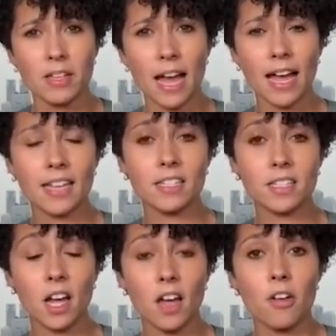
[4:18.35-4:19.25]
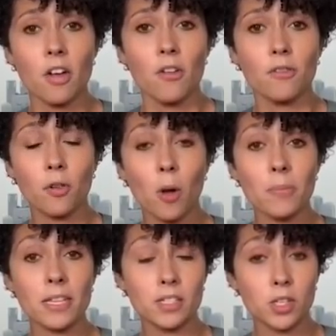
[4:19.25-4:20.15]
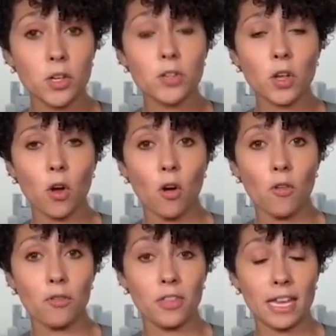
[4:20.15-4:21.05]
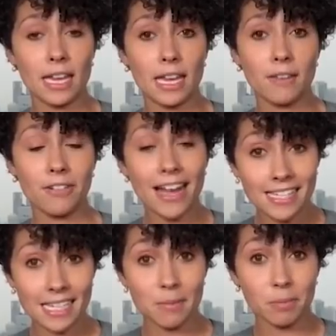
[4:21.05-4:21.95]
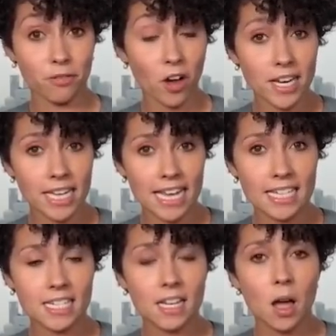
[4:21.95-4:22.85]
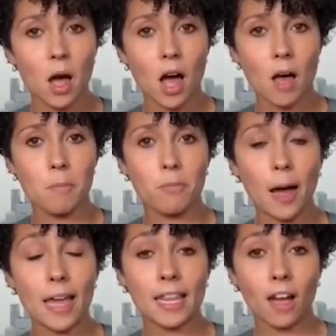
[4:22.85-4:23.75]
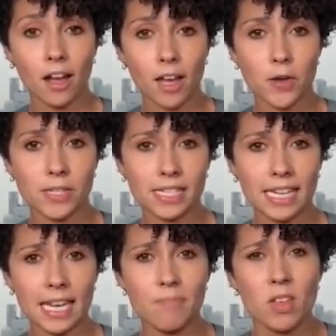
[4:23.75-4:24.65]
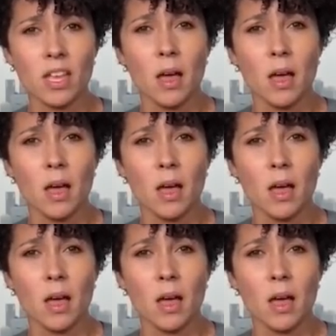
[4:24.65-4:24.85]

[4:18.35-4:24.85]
And uh, from this news of the vaccine provided uh, by the IOC,